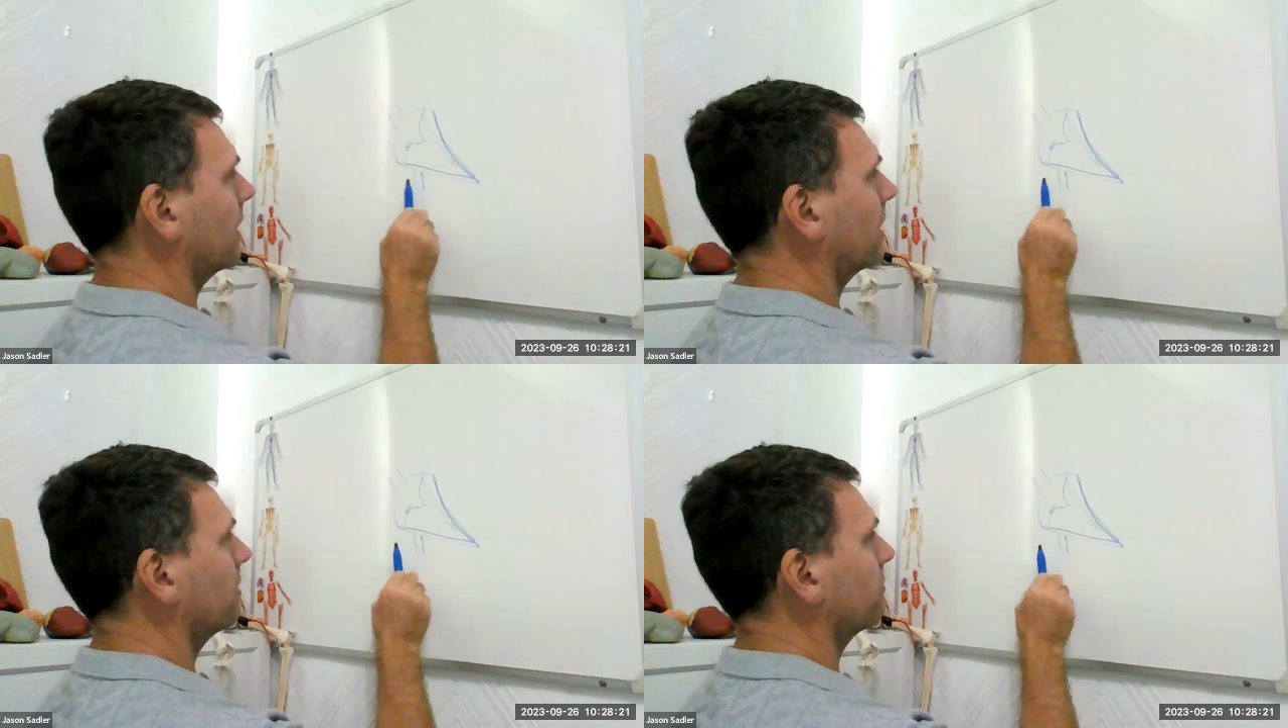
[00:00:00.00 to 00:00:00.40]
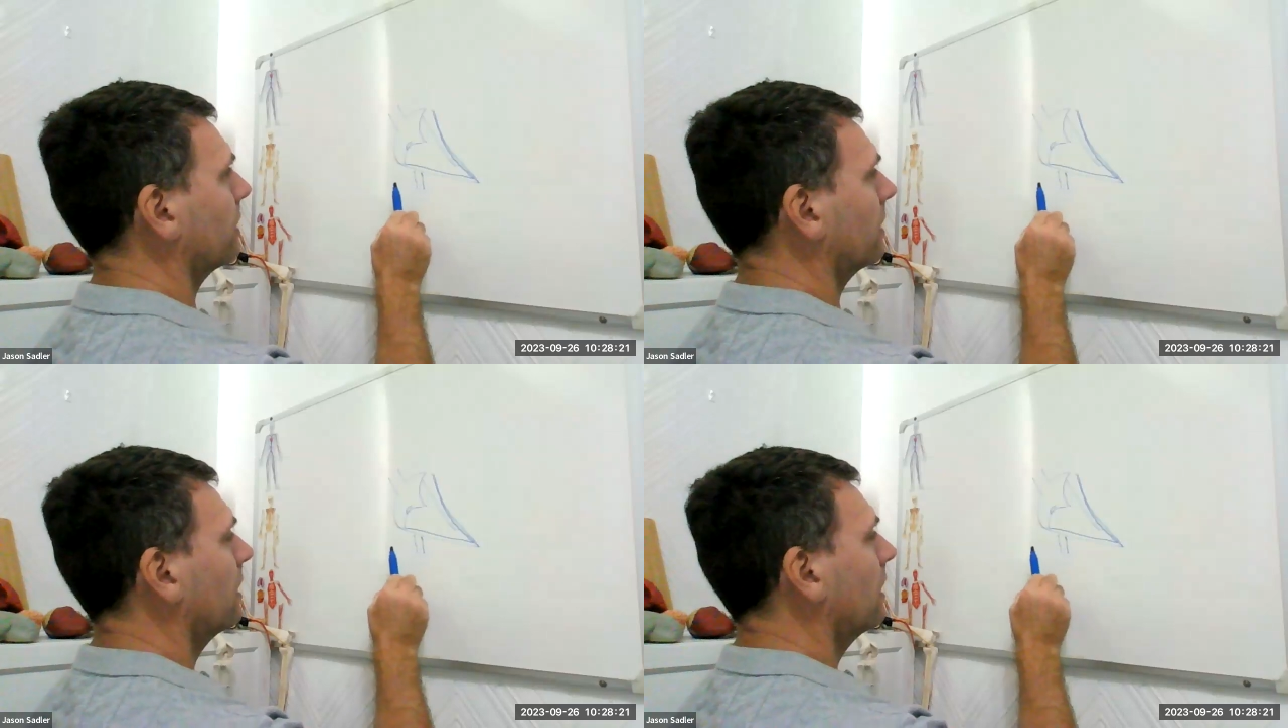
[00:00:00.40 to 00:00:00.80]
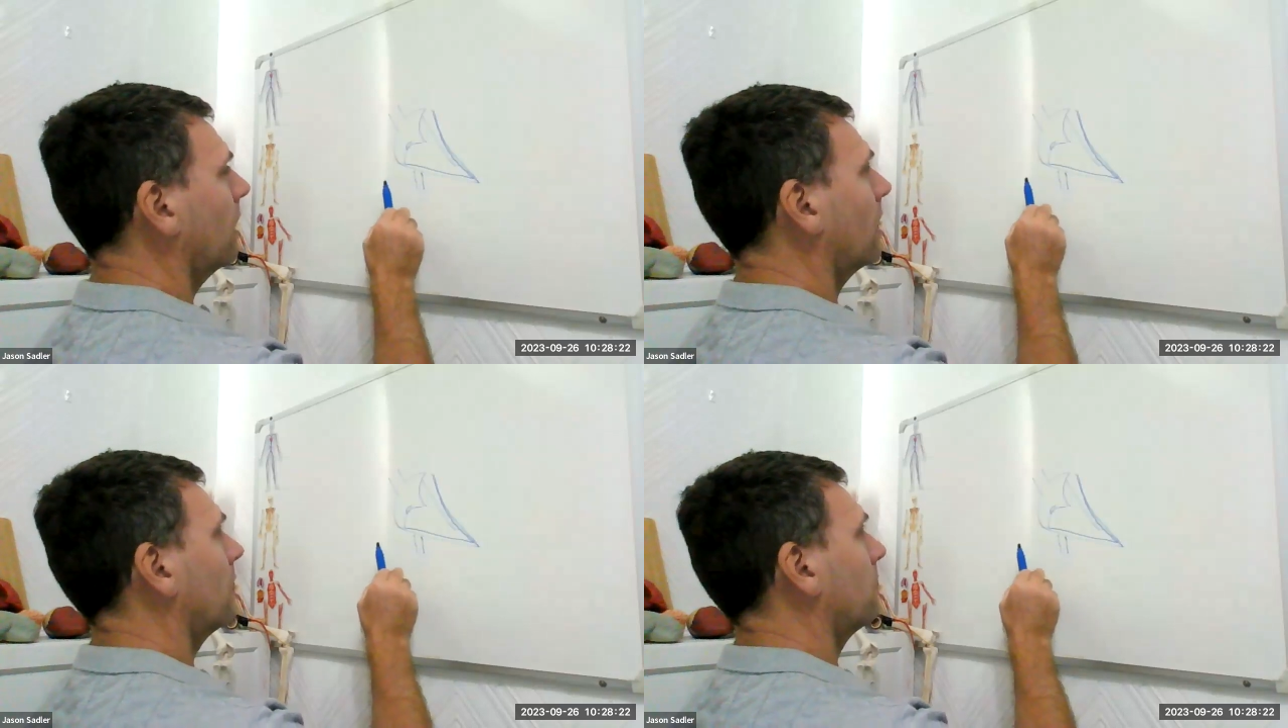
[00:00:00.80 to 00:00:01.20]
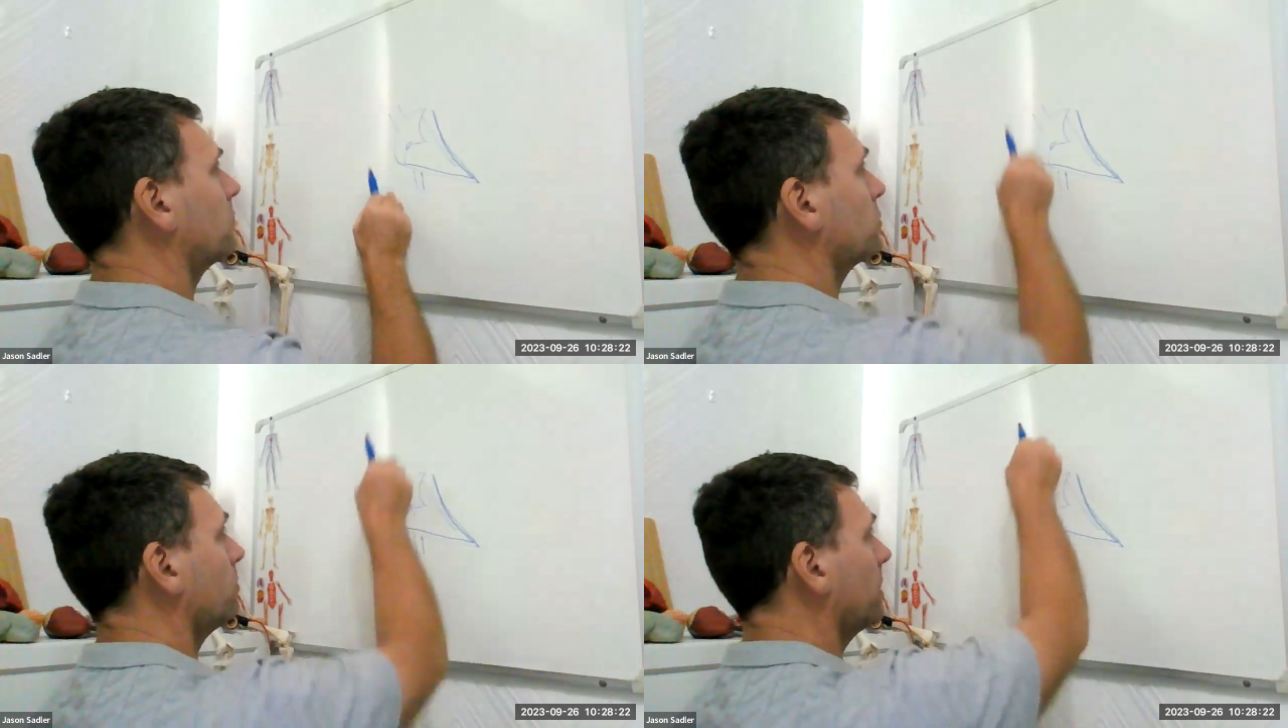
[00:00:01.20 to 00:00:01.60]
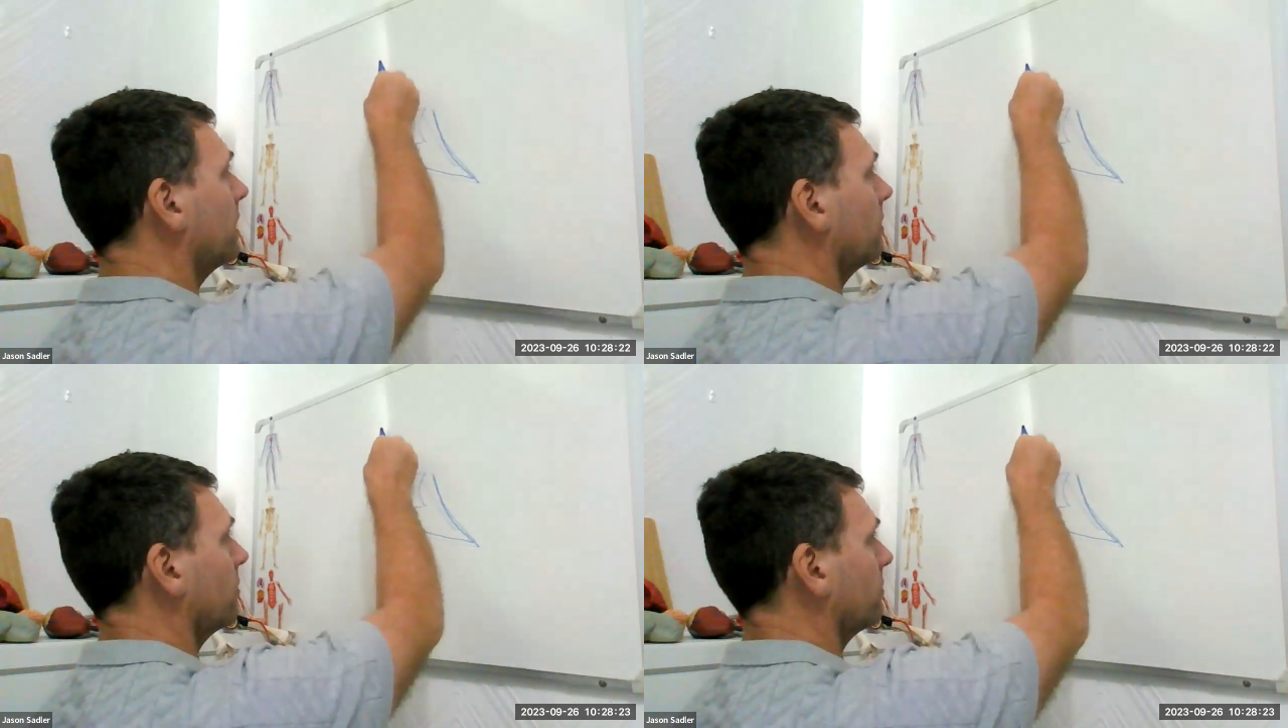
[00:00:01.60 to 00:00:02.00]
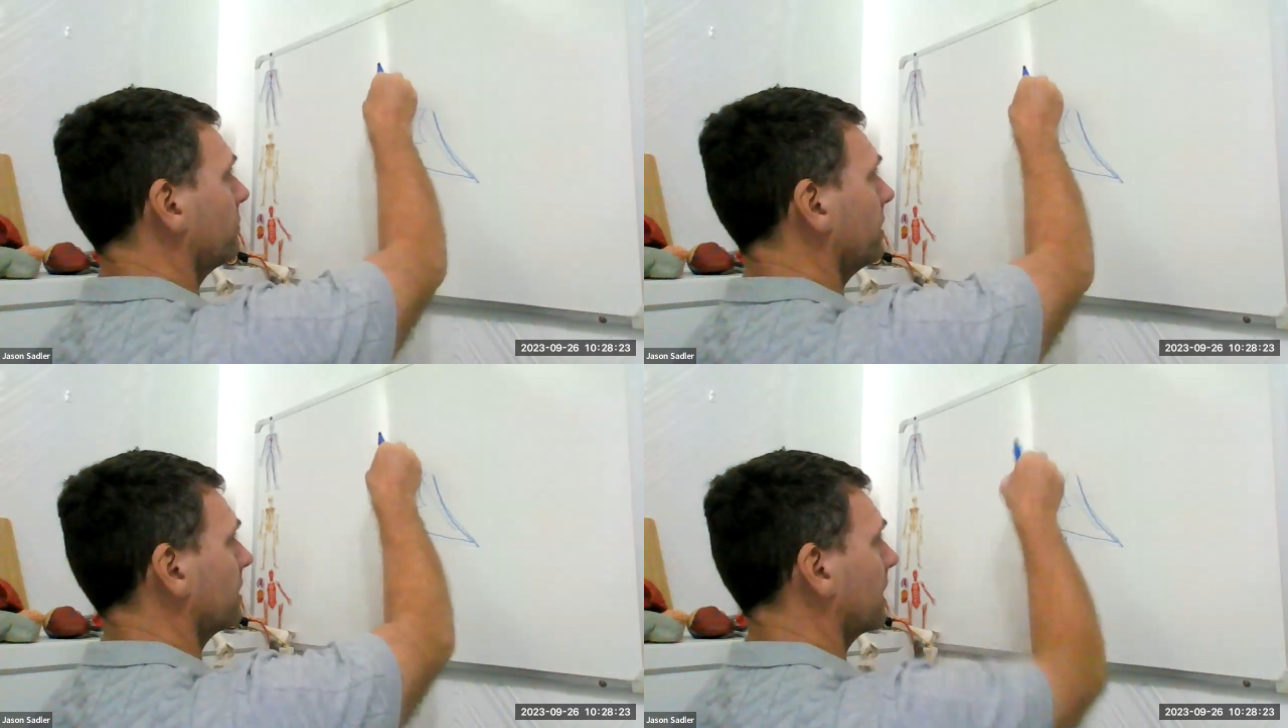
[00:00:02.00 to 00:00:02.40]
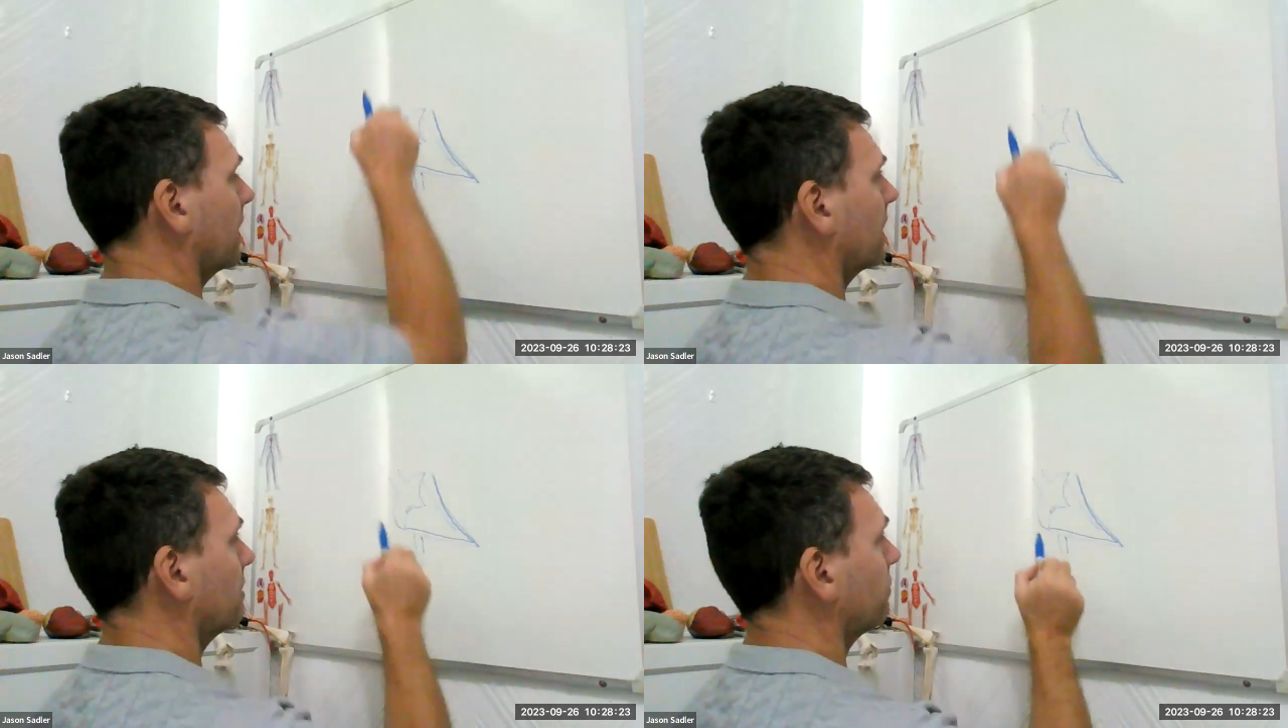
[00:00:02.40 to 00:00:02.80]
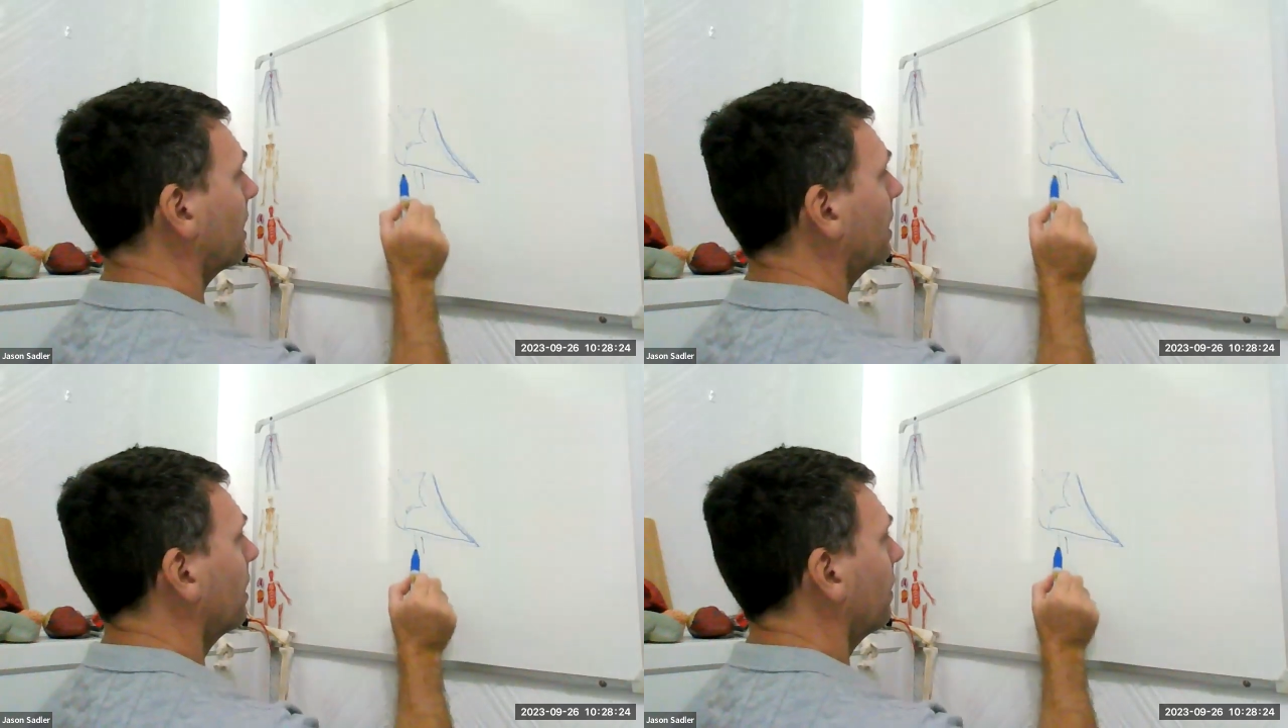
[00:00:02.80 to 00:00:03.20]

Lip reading: cava, superior vena cava.